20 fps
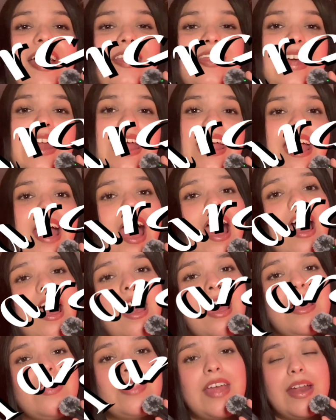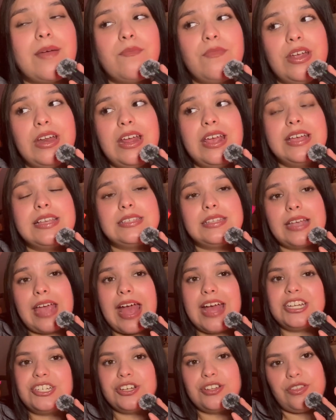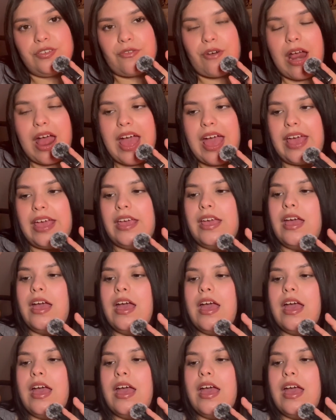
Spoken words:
that I'm reading is The Catcher in the Rye.